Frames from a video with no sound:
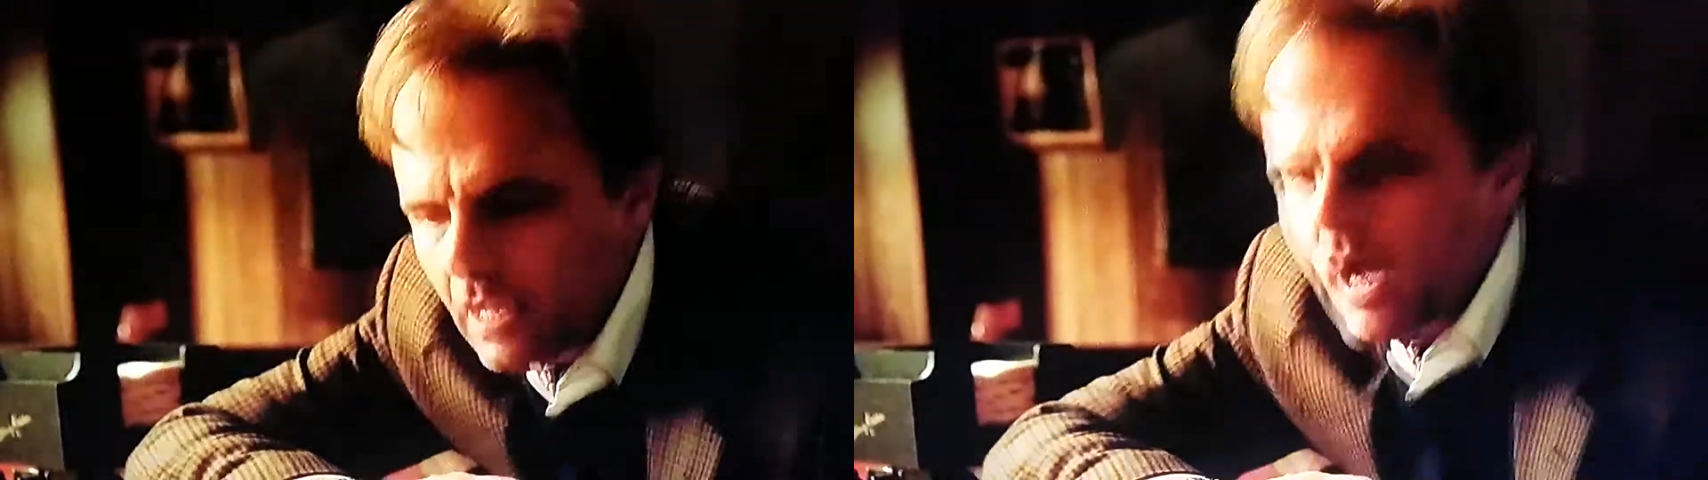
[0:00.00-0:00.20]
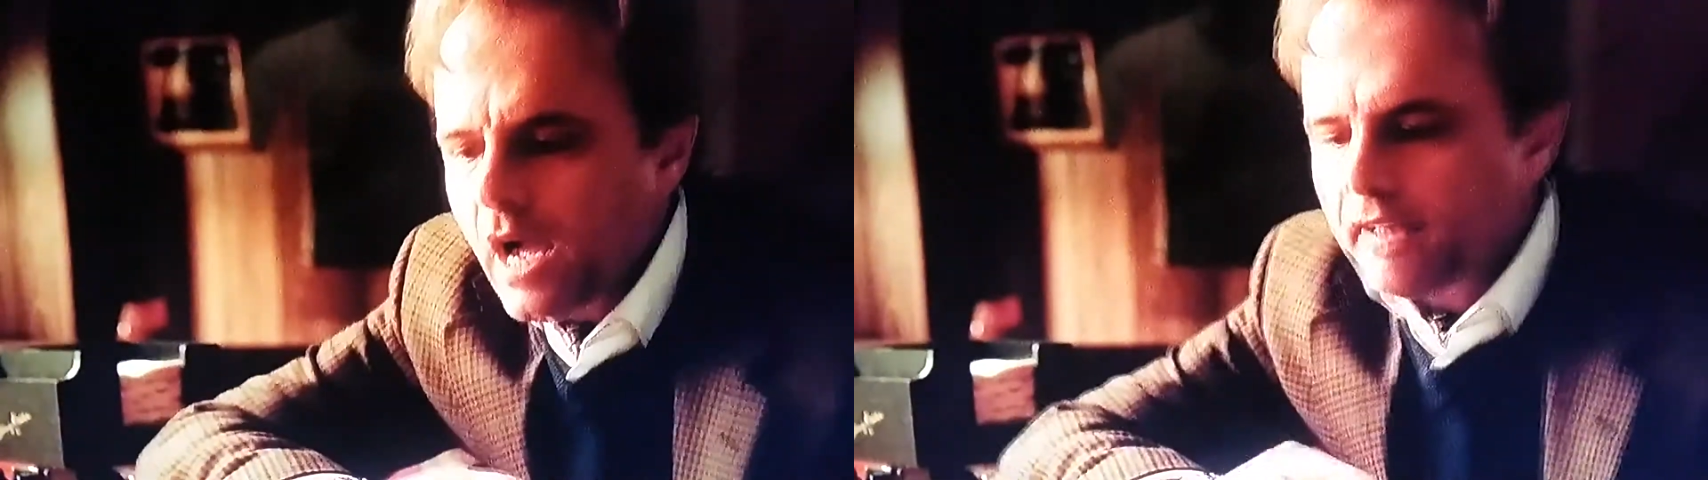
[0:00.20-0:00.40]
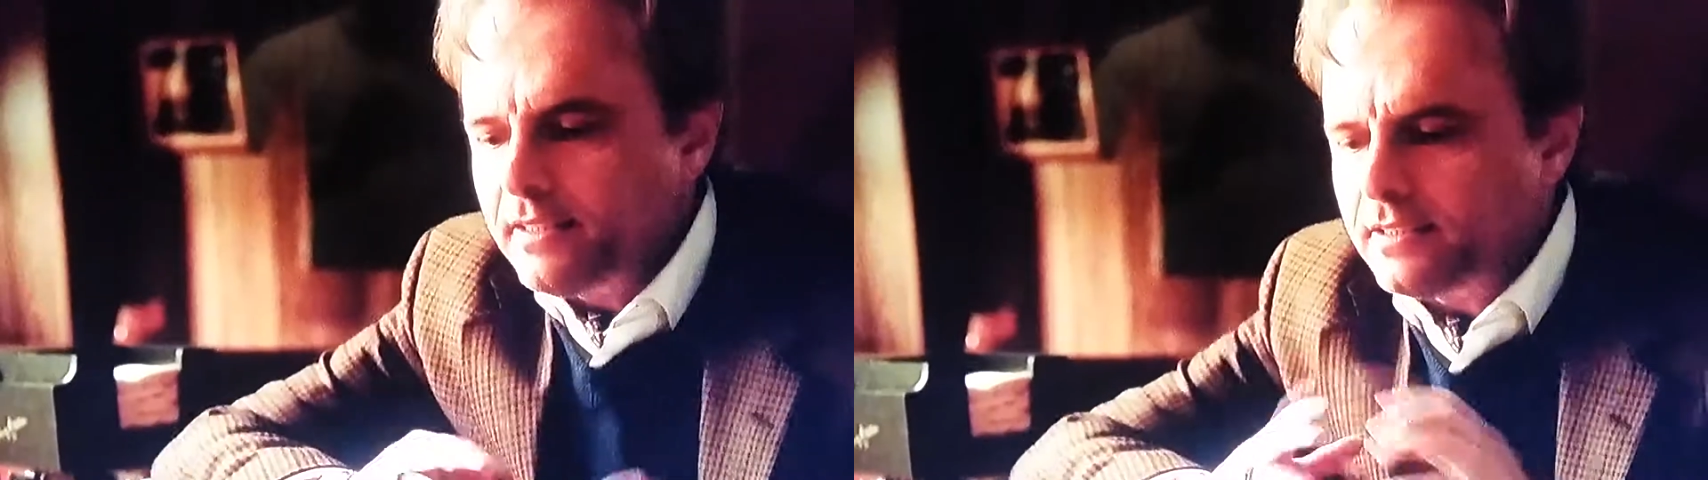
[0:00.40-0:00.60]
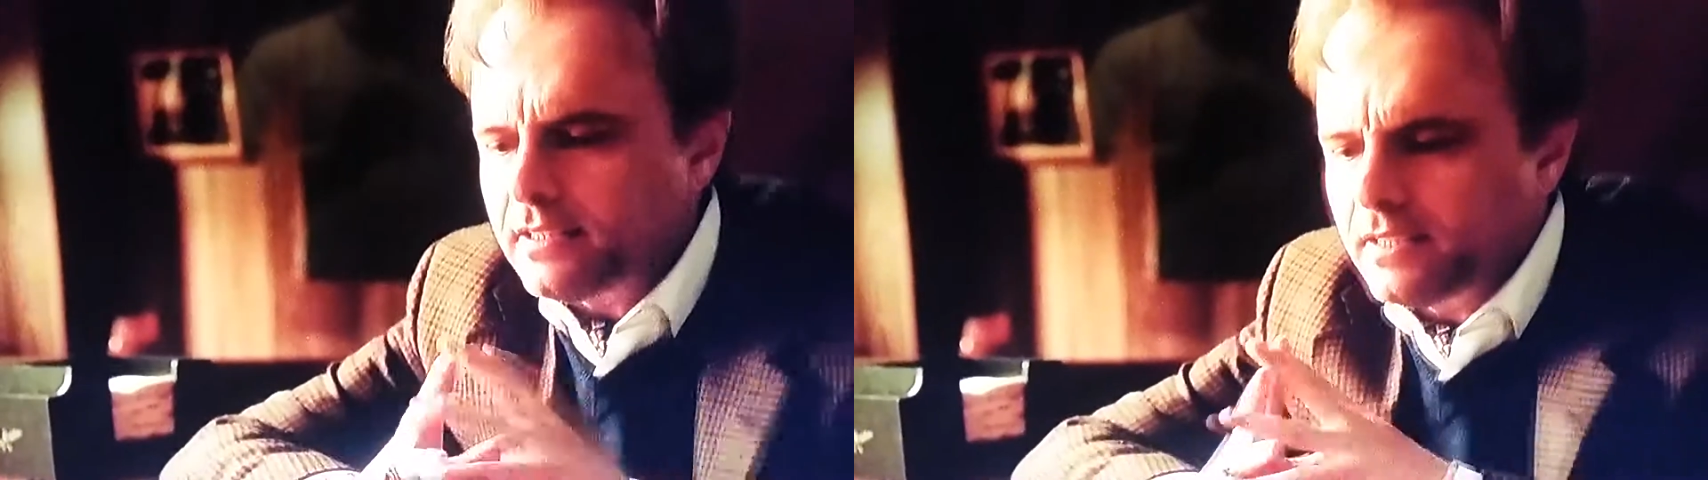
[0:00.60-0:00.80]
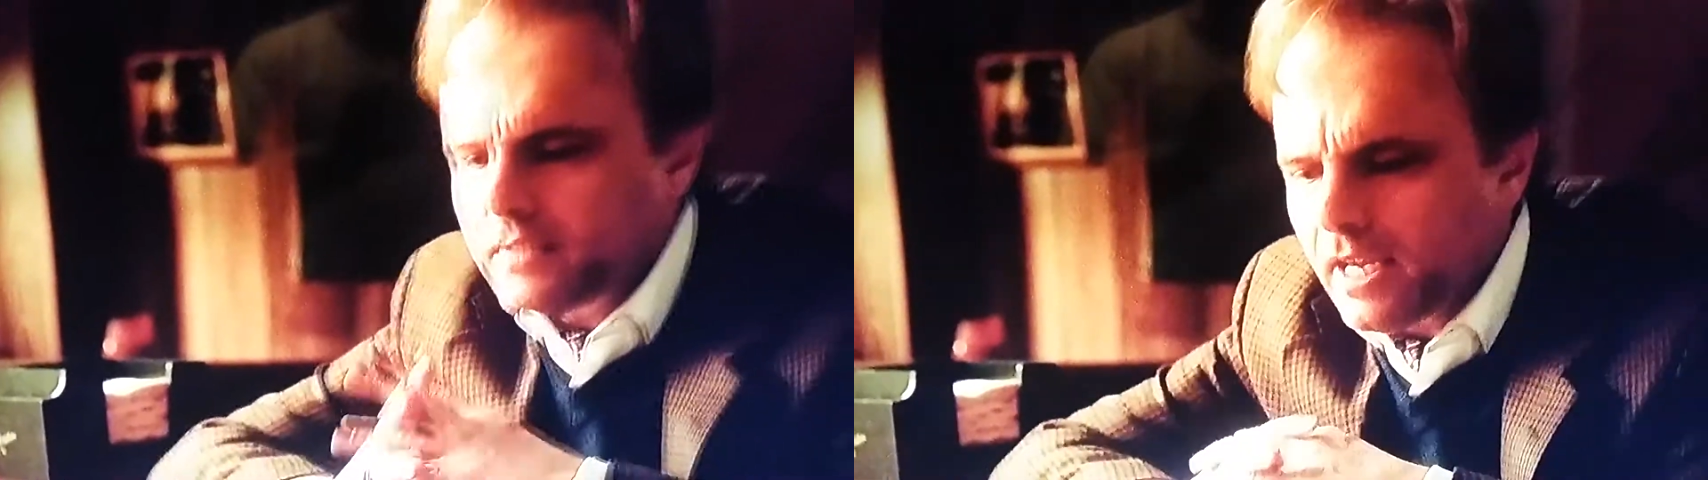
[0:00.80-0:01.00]
Hi, this is
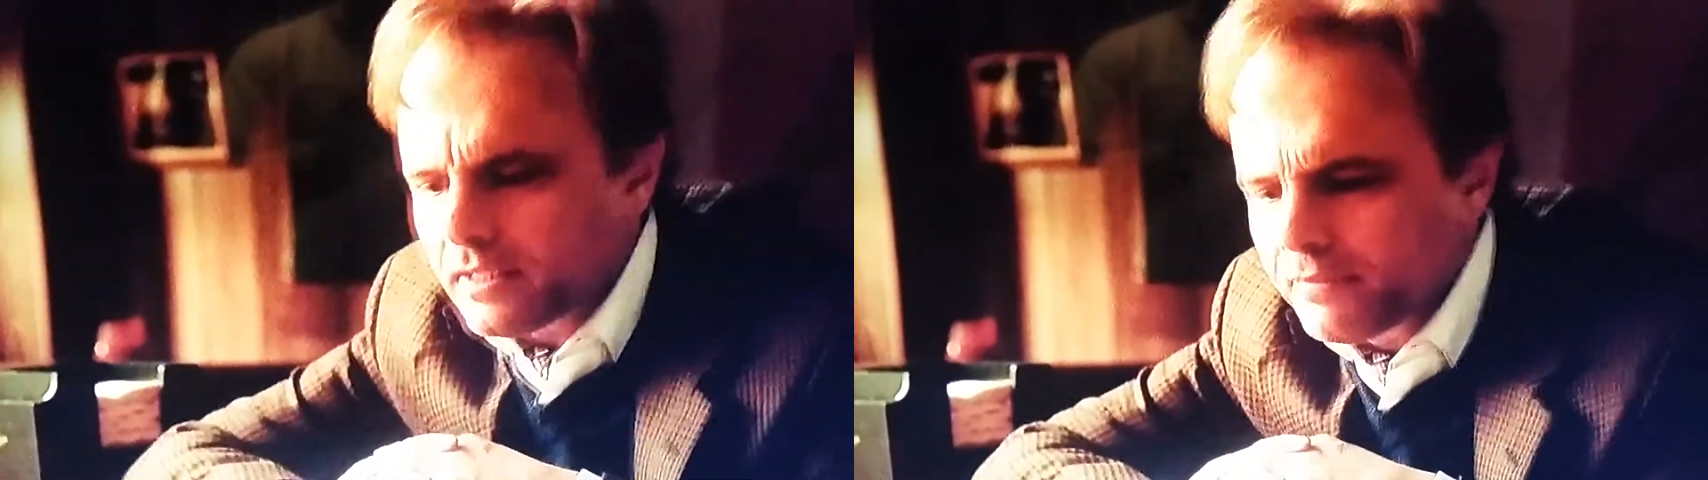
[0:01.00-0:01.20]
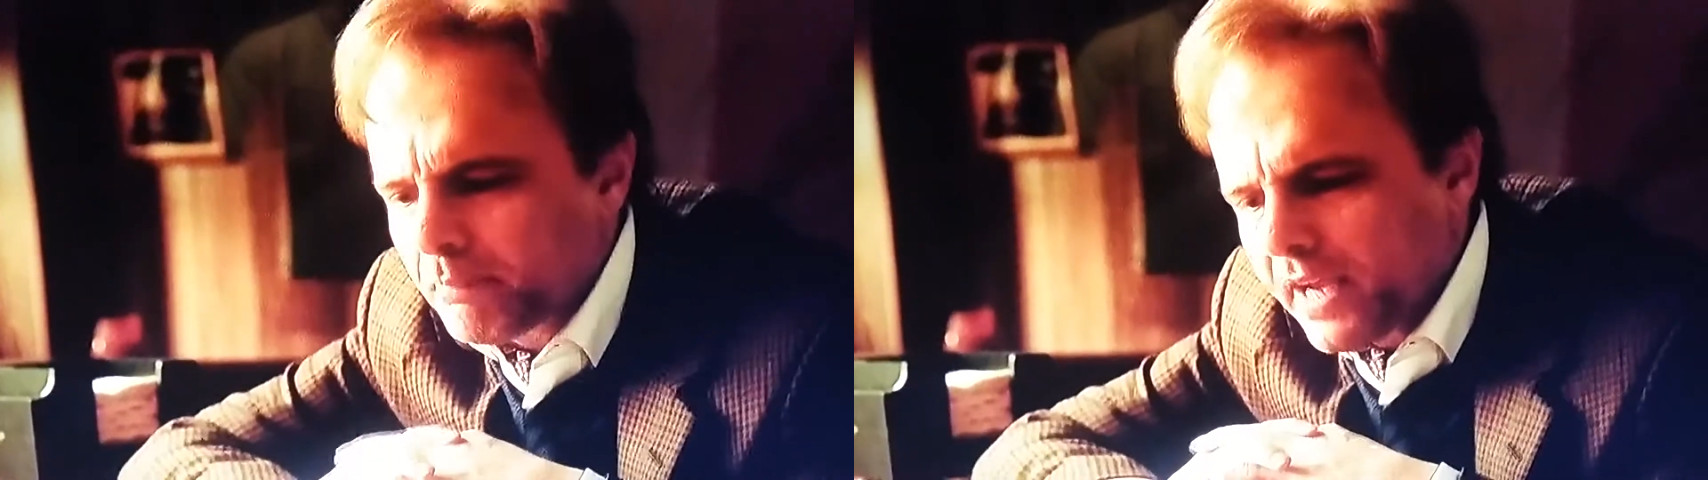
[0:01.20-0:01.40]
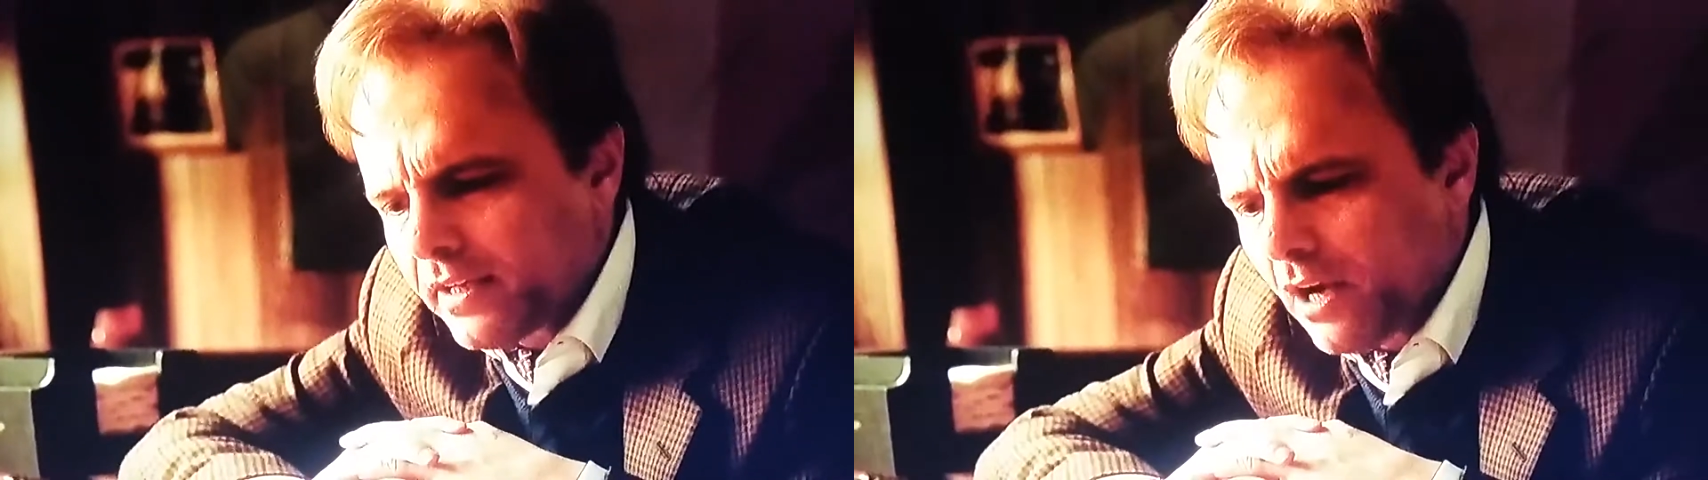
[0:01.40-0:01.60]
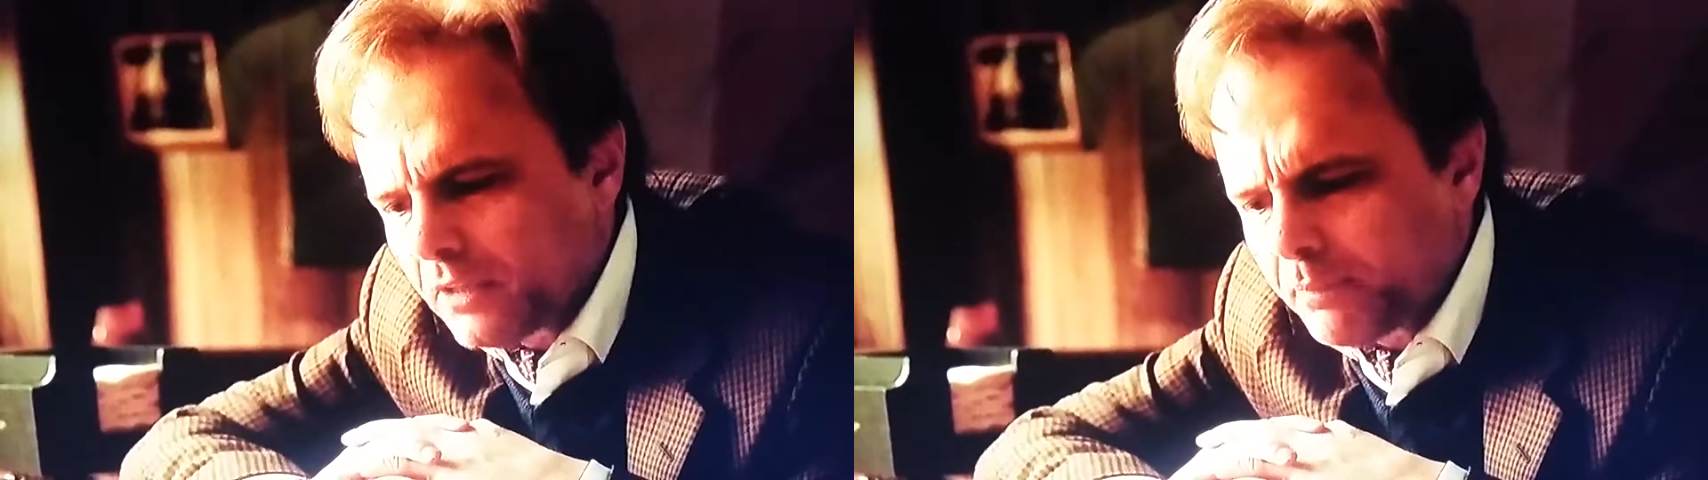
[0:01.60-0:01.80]
Detective Mike Hunt,